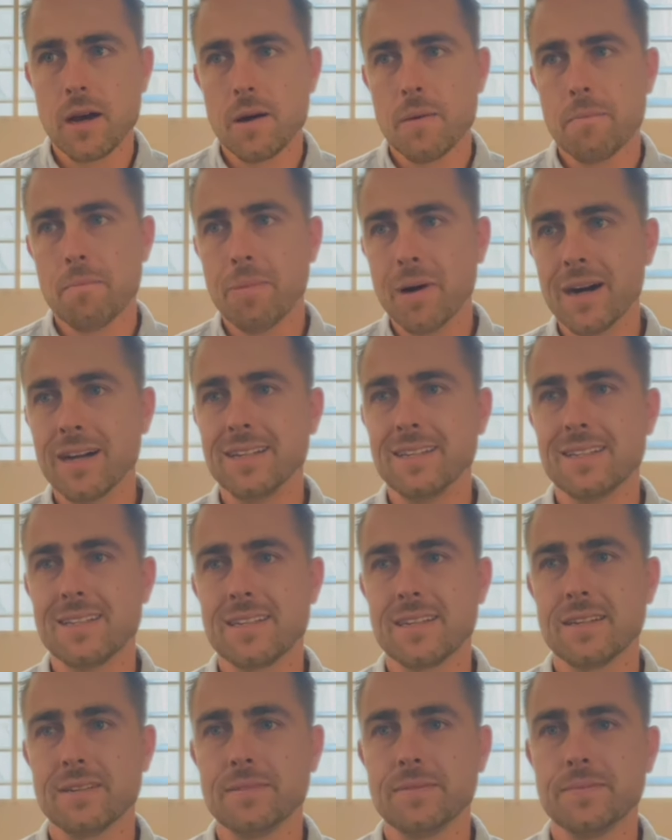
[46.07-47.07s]

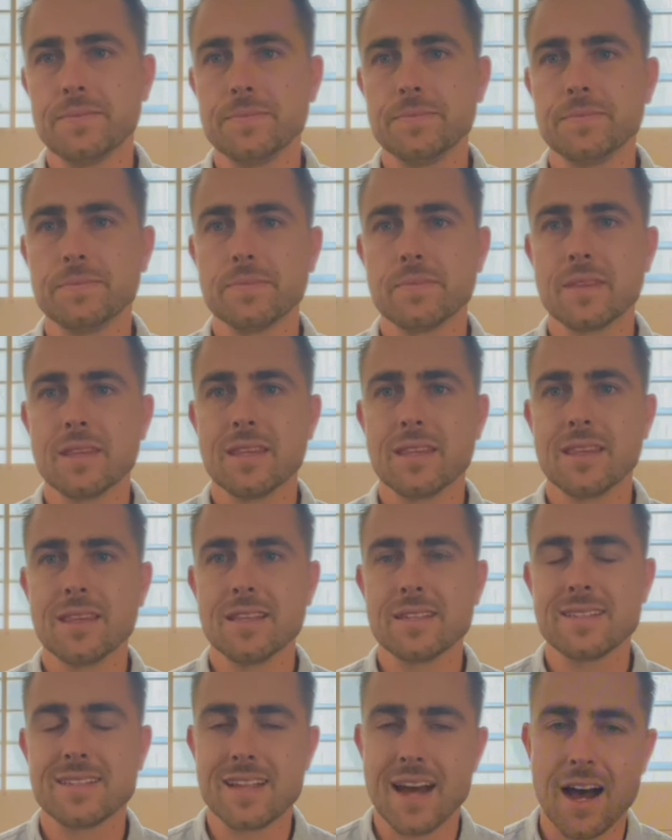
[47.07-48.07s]
But
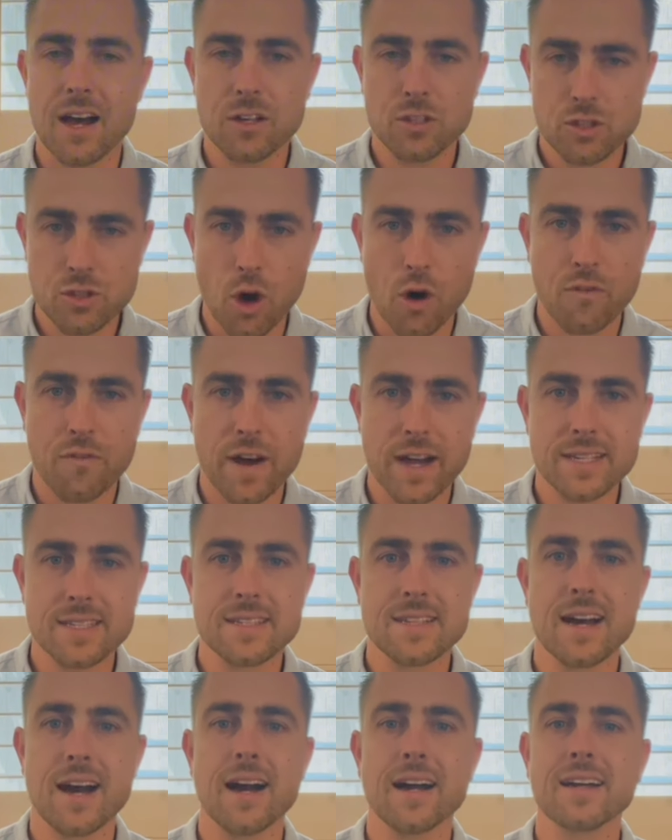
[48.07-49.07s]
SoFi
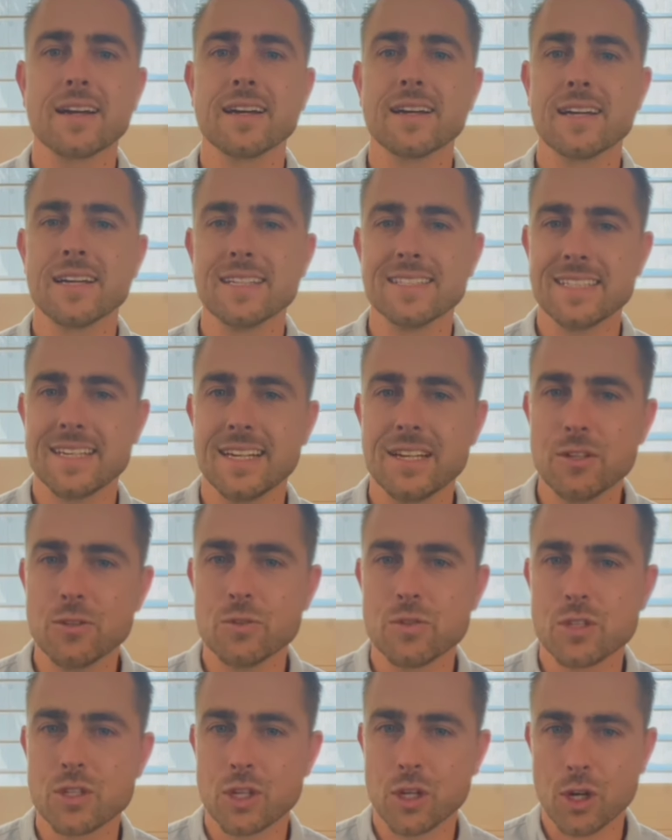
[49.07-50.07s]
stock
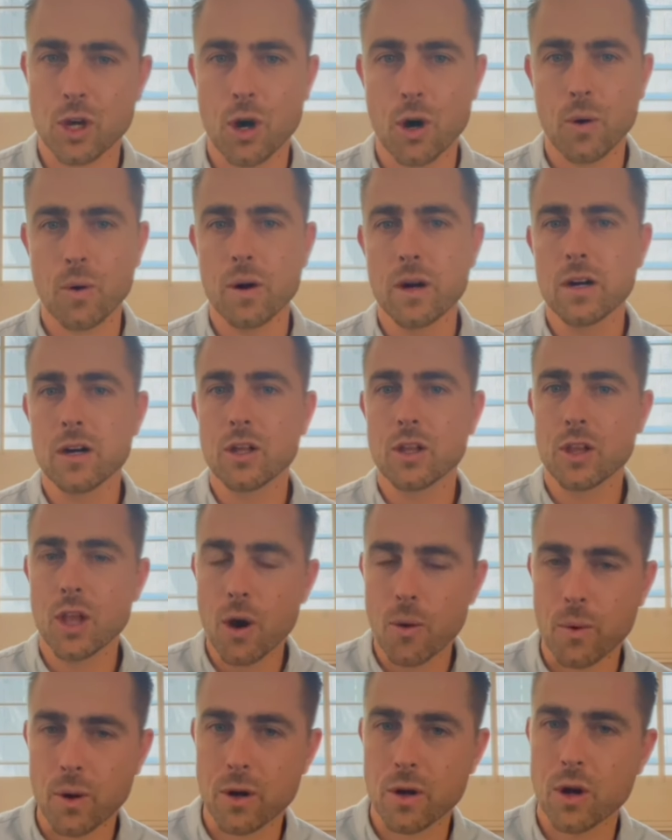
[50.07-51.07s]
continues to go
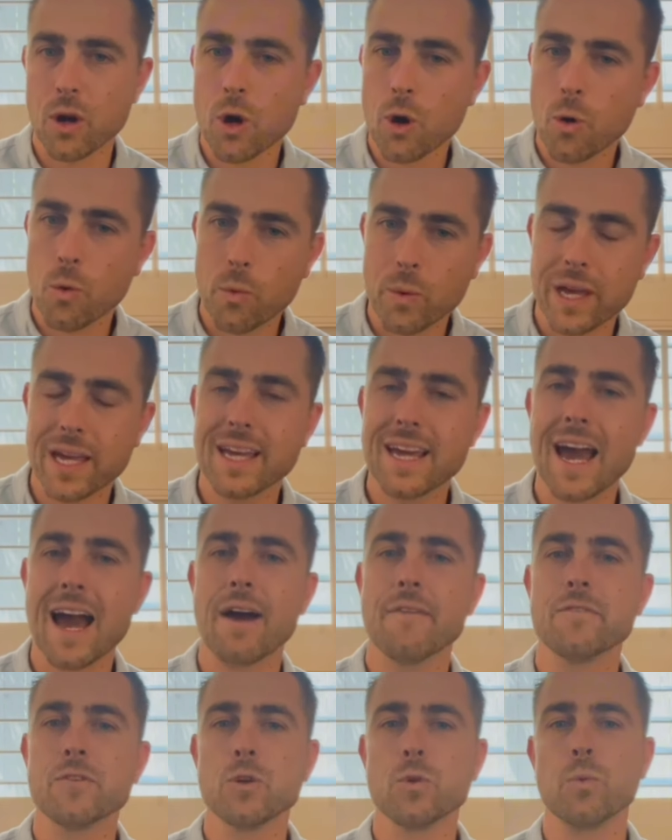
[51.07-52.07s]
lower week
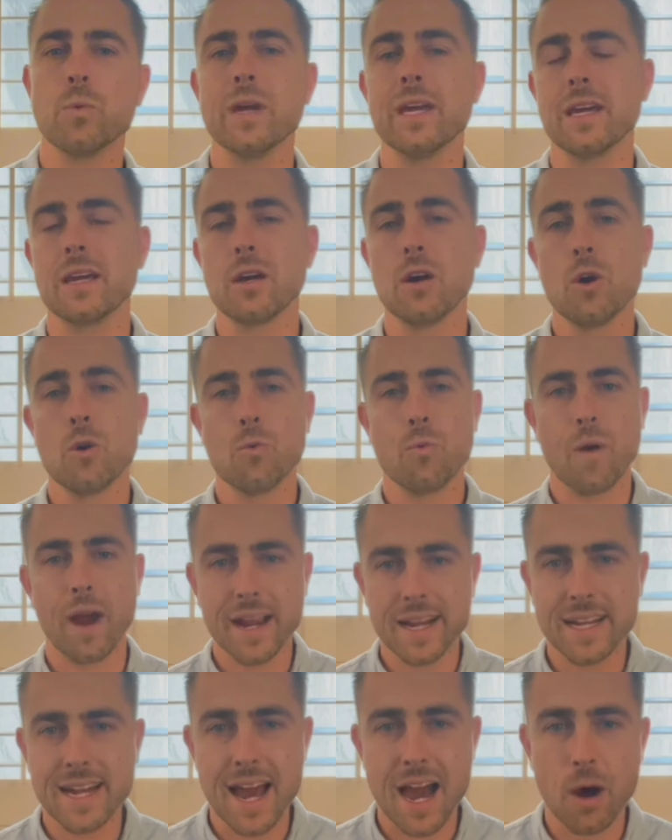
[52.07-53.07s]
after week.
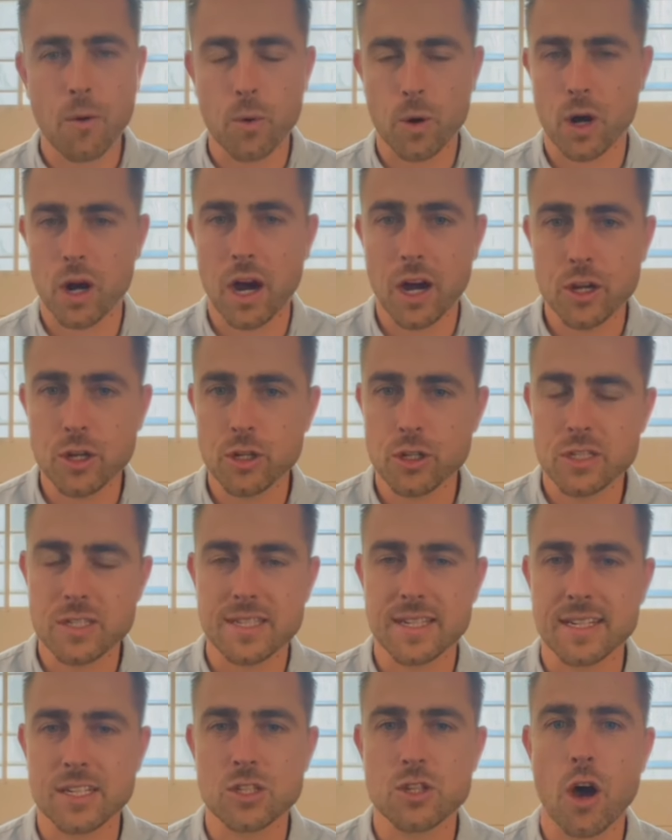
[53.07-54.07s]
Right now, we're under
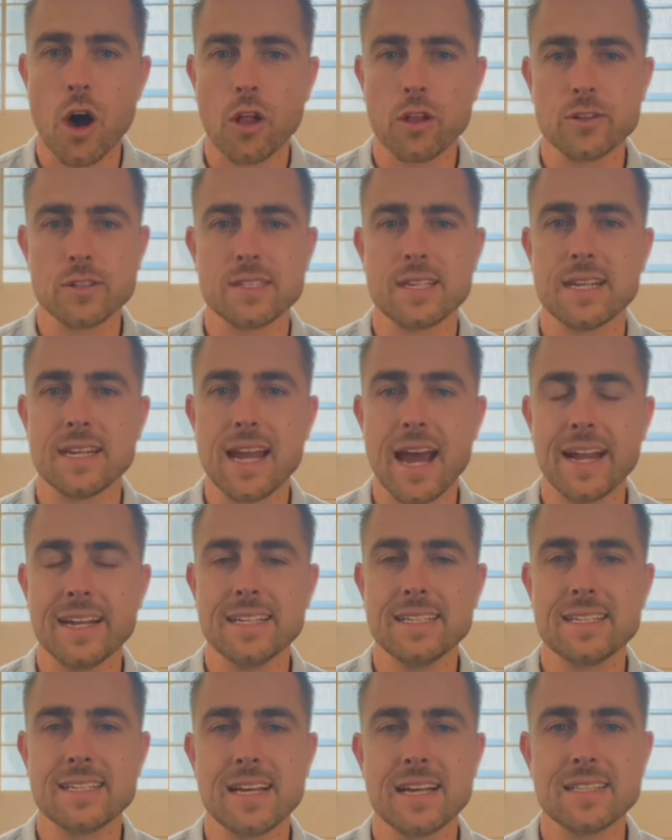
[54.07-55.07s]

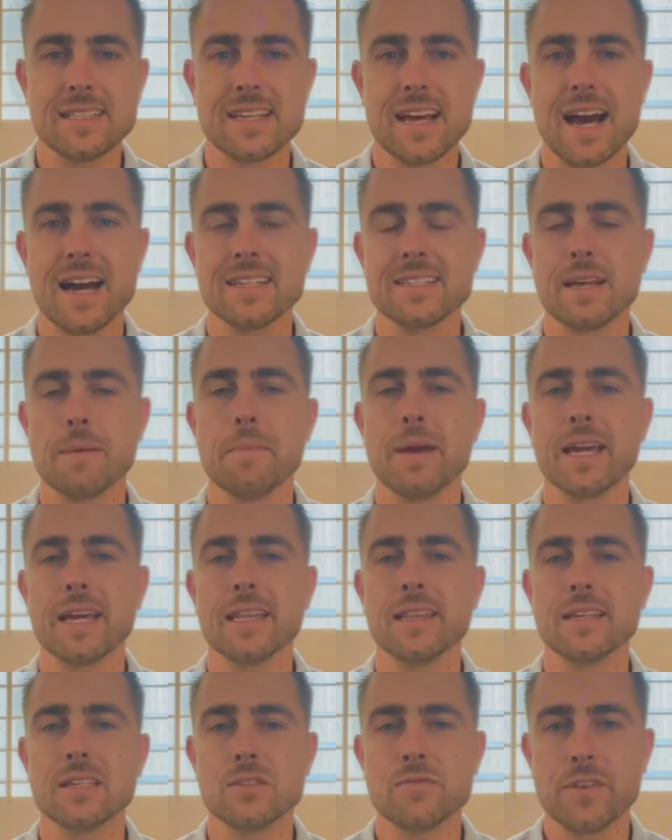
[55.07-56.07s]
$6.90 as I'm
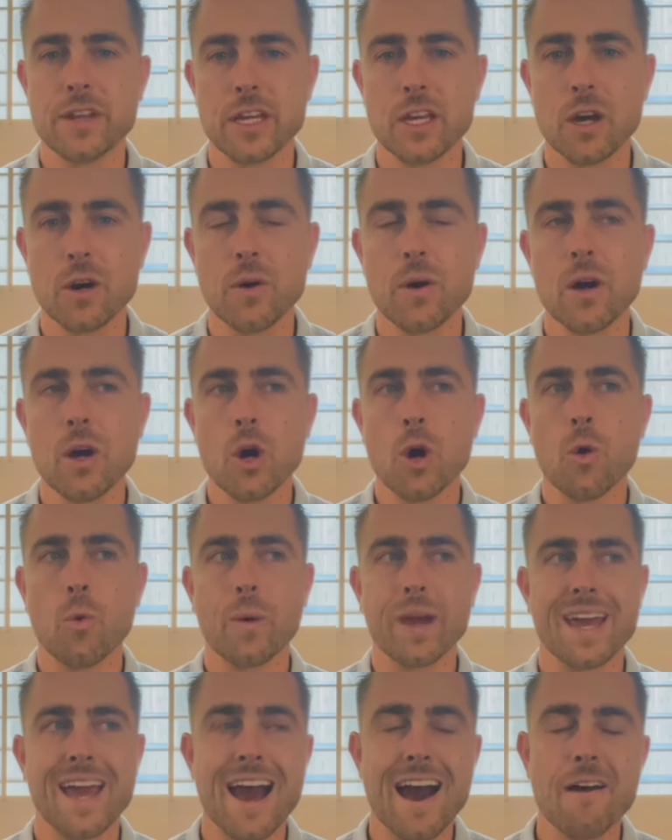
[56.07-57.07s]
making this video.
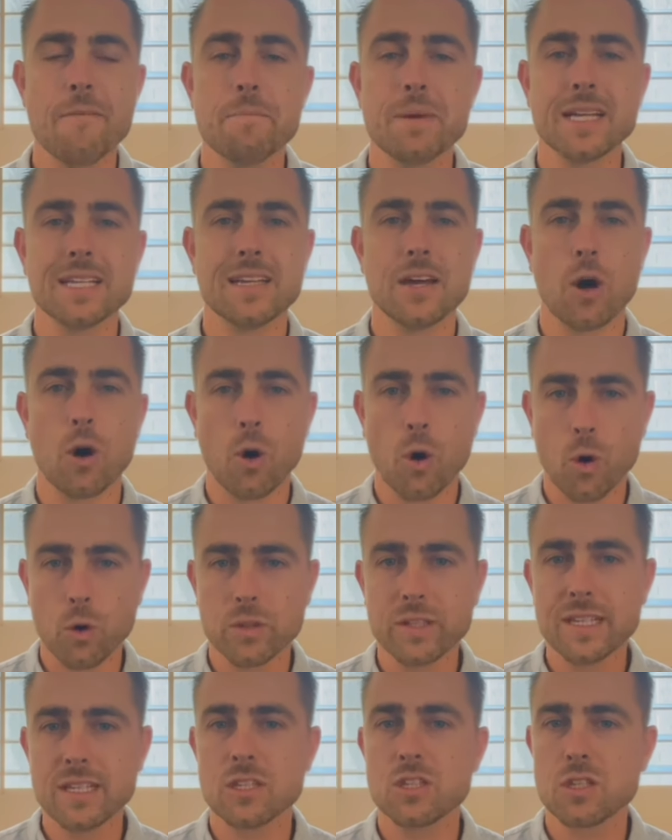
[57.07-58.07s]
We have been
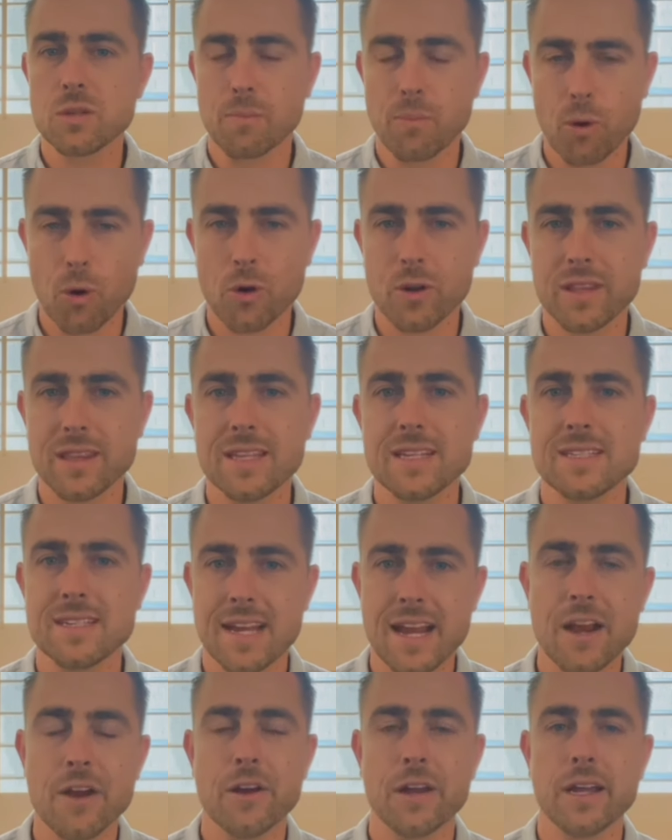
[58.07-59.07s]
holding support in this
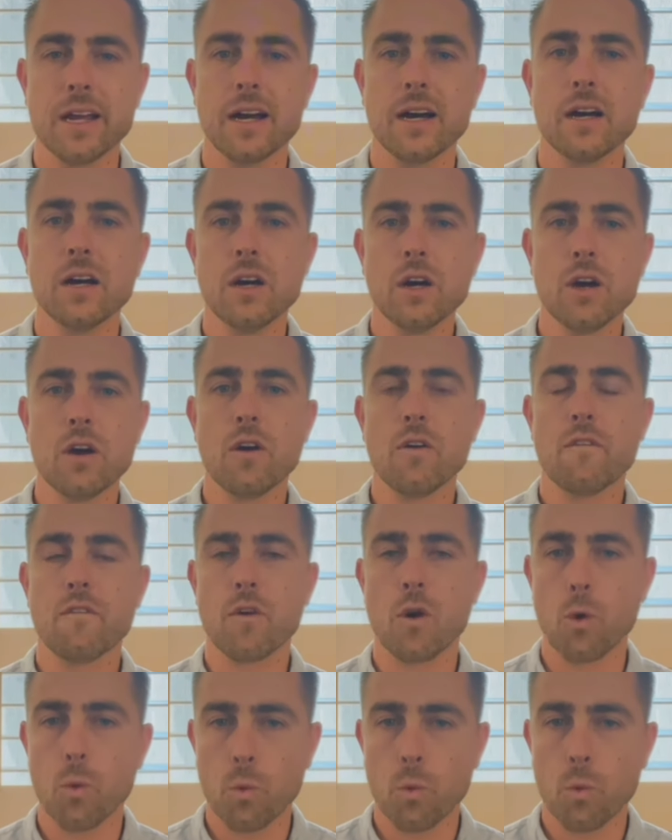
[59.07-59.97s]
area for